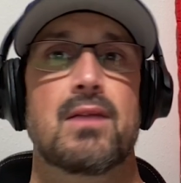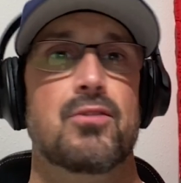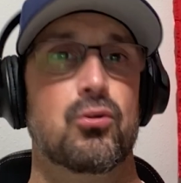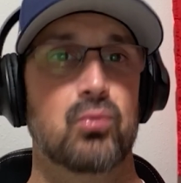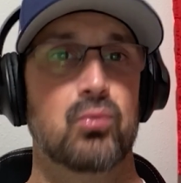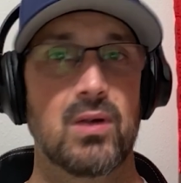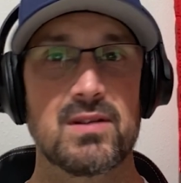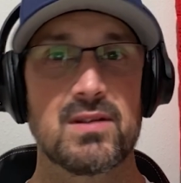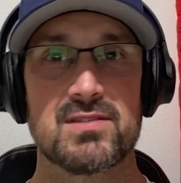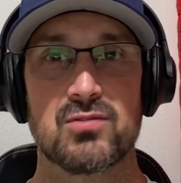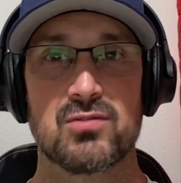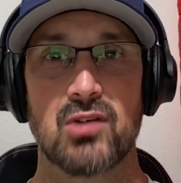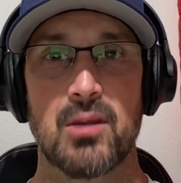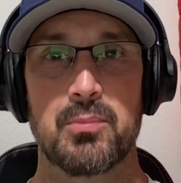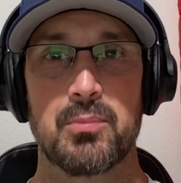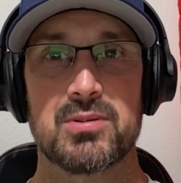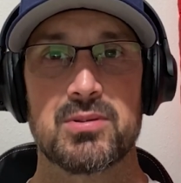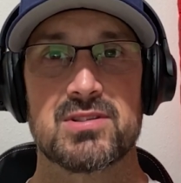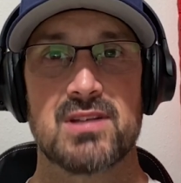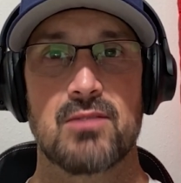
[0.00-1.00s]
runs are
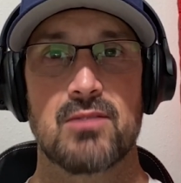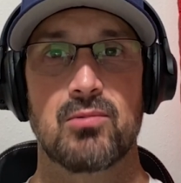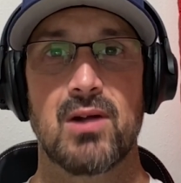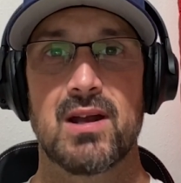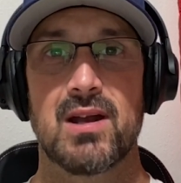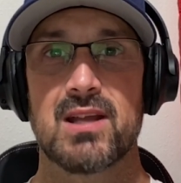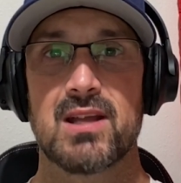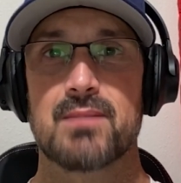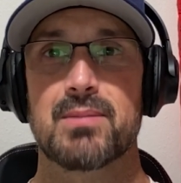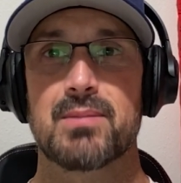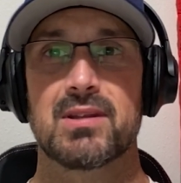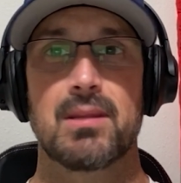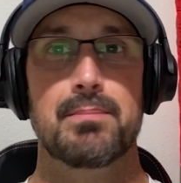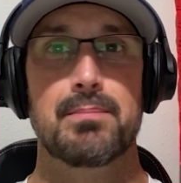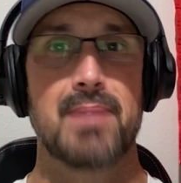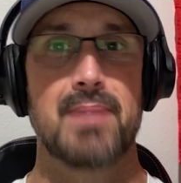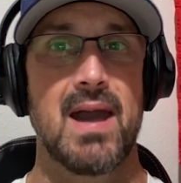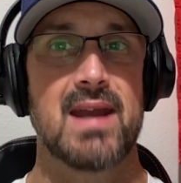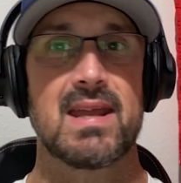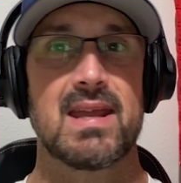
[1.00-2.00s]
up, which is ironic, but the
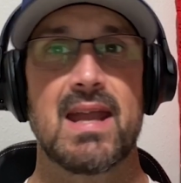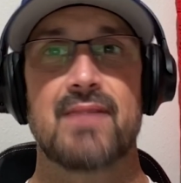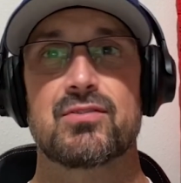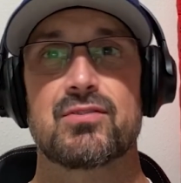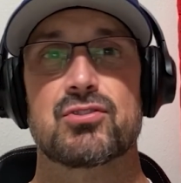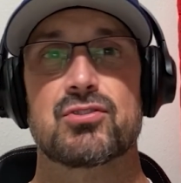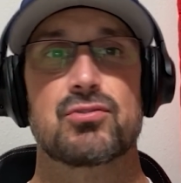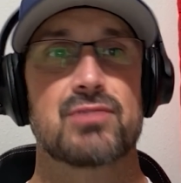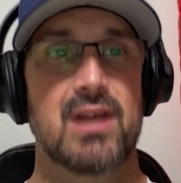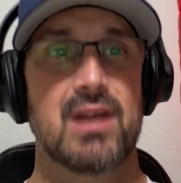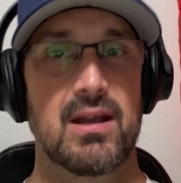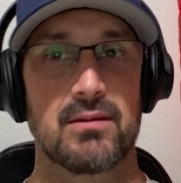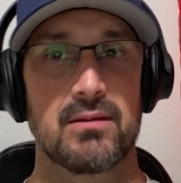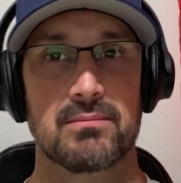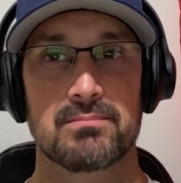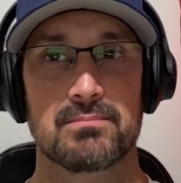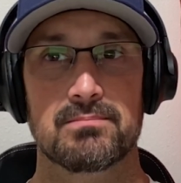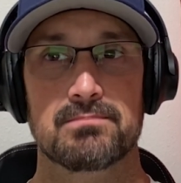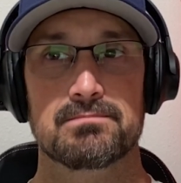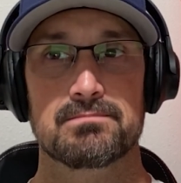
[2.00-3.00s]
batting averages are down.
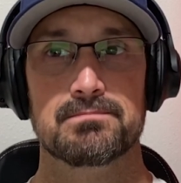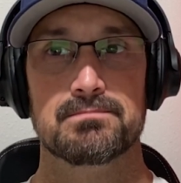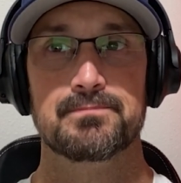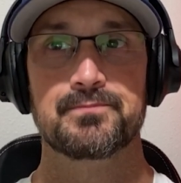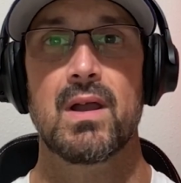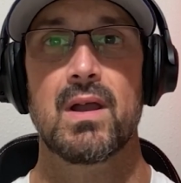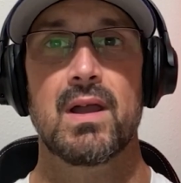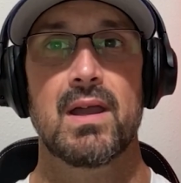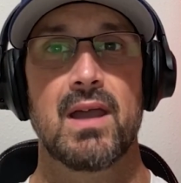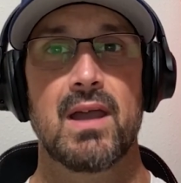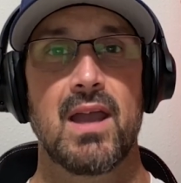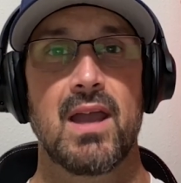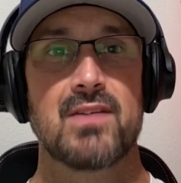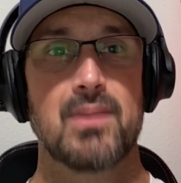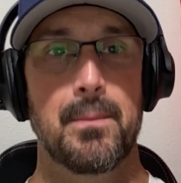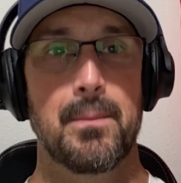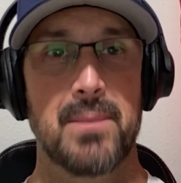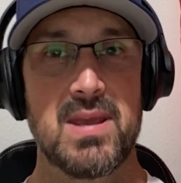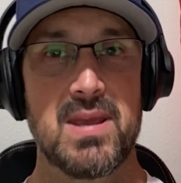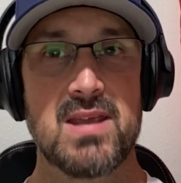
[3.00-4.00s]

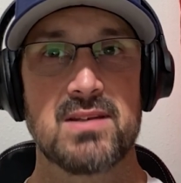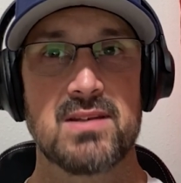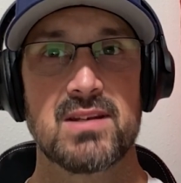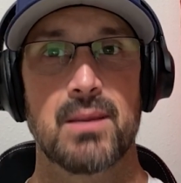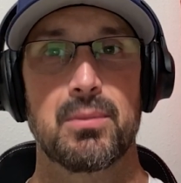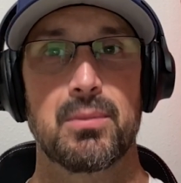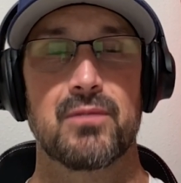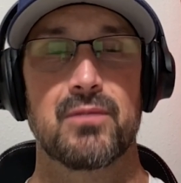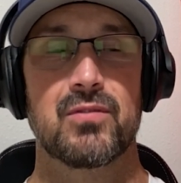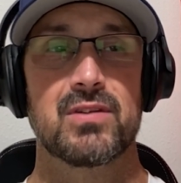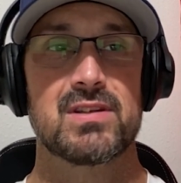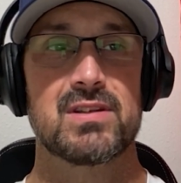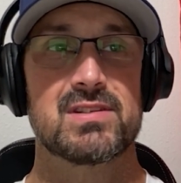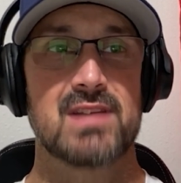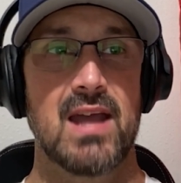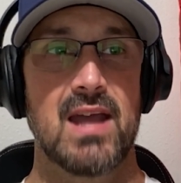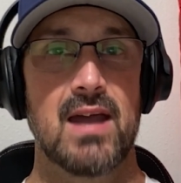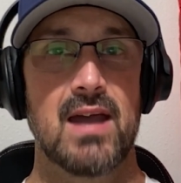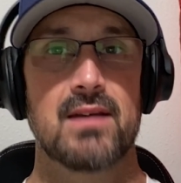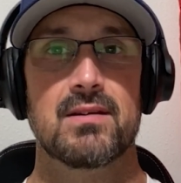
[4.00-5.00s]
The peak number for this
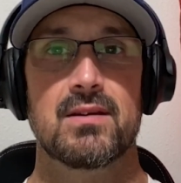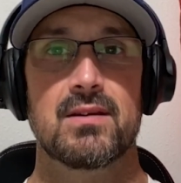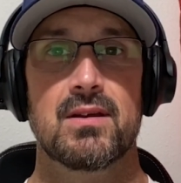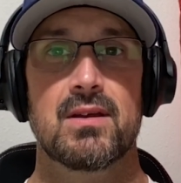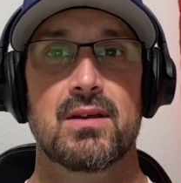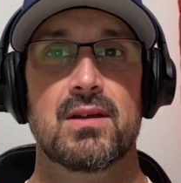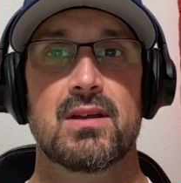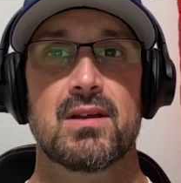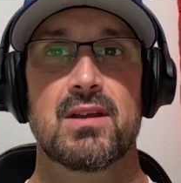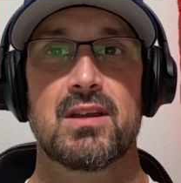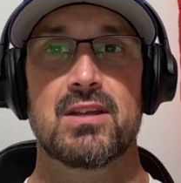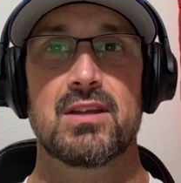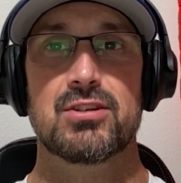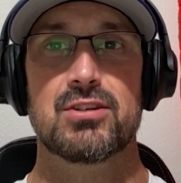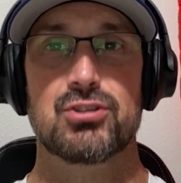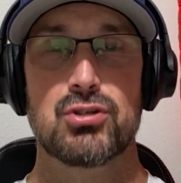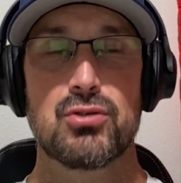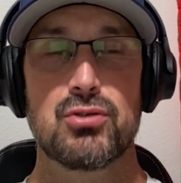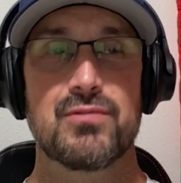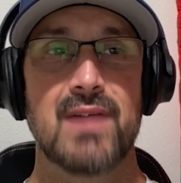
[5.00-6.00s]
stat
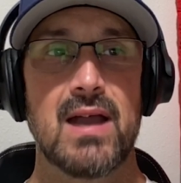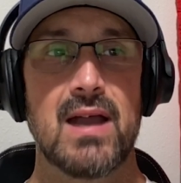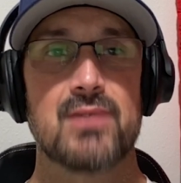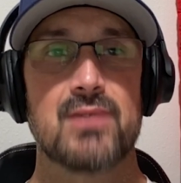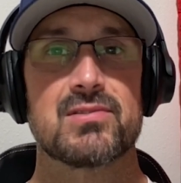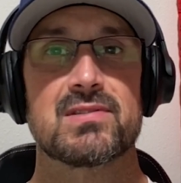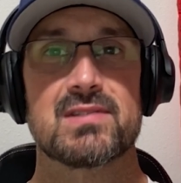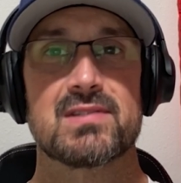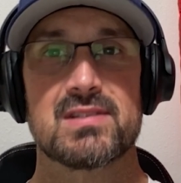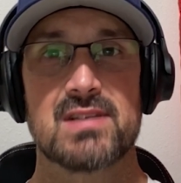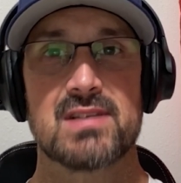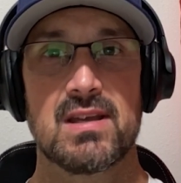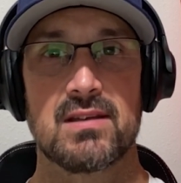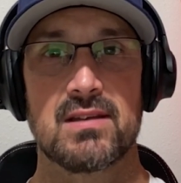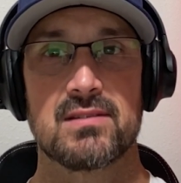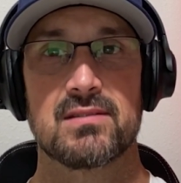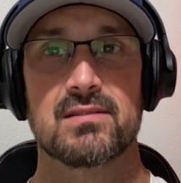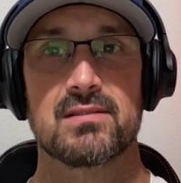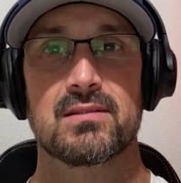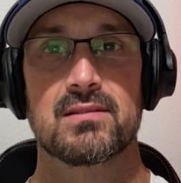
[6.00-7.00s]
in
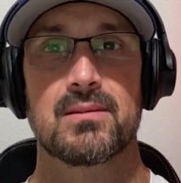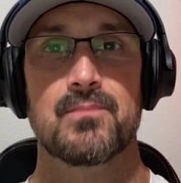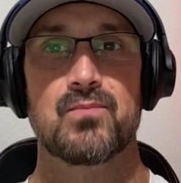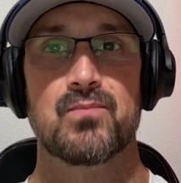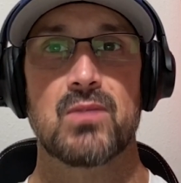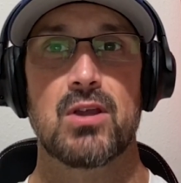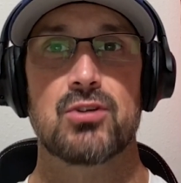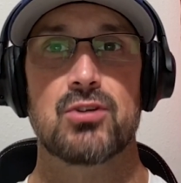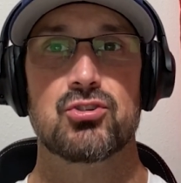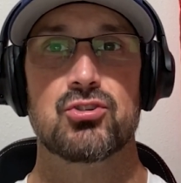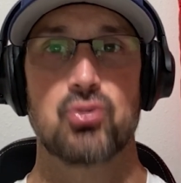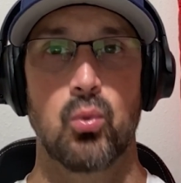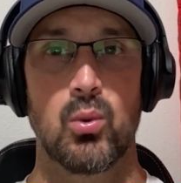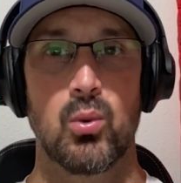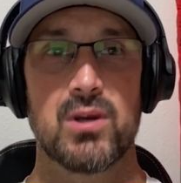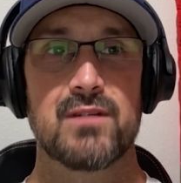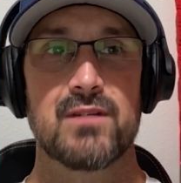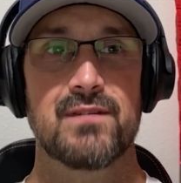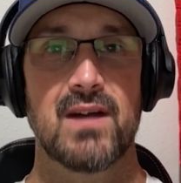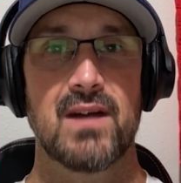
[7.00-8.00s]
2006,
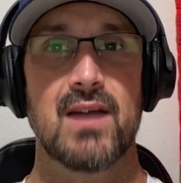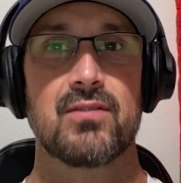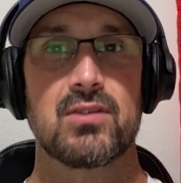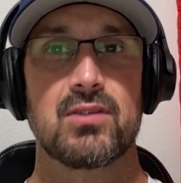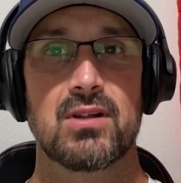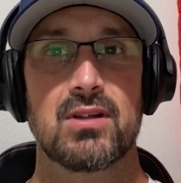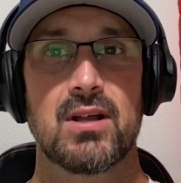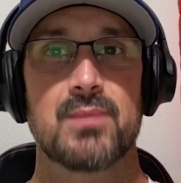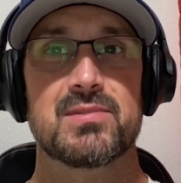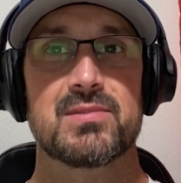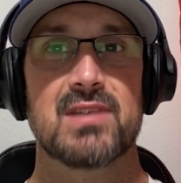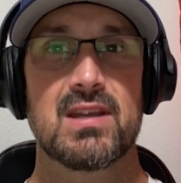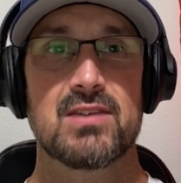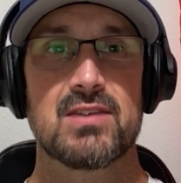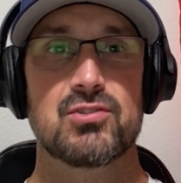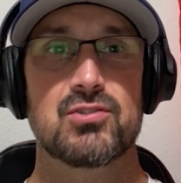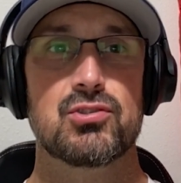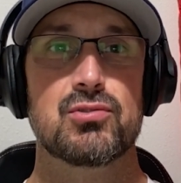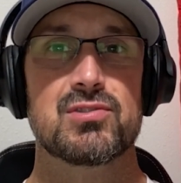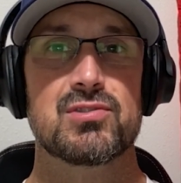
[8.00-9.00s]
25 clubs
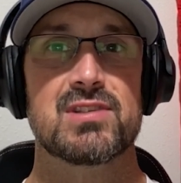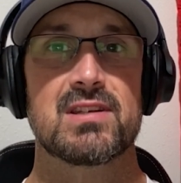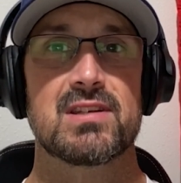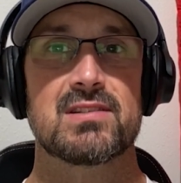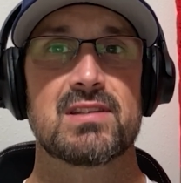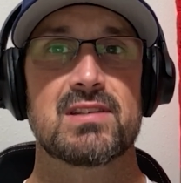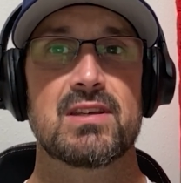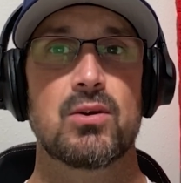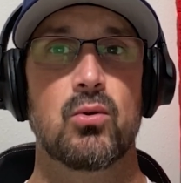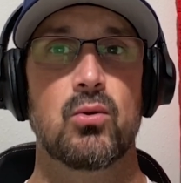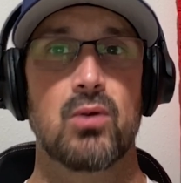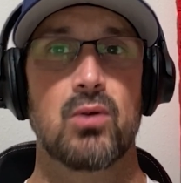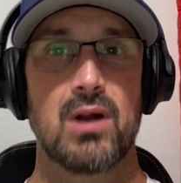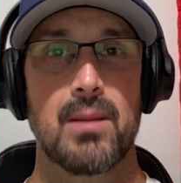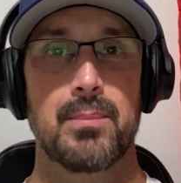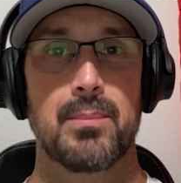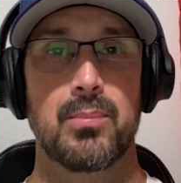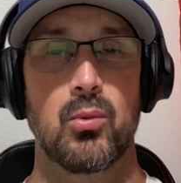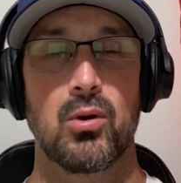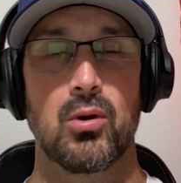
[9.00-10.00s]
hit 260
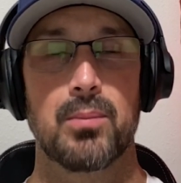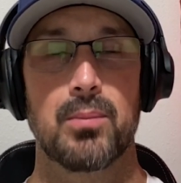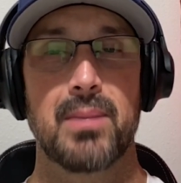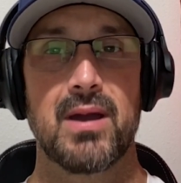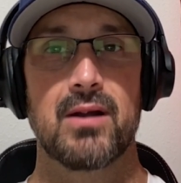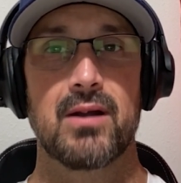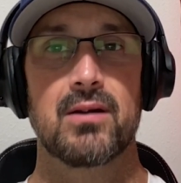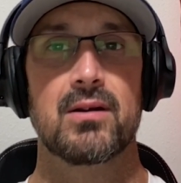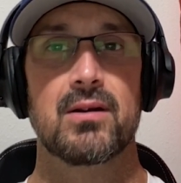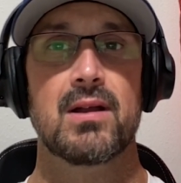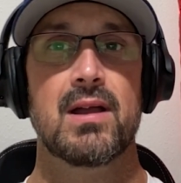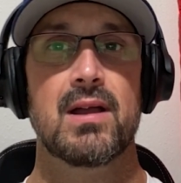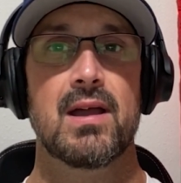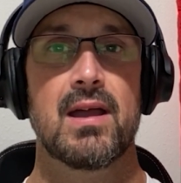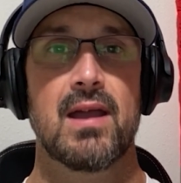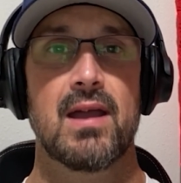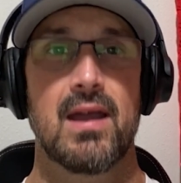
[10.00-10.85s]
or better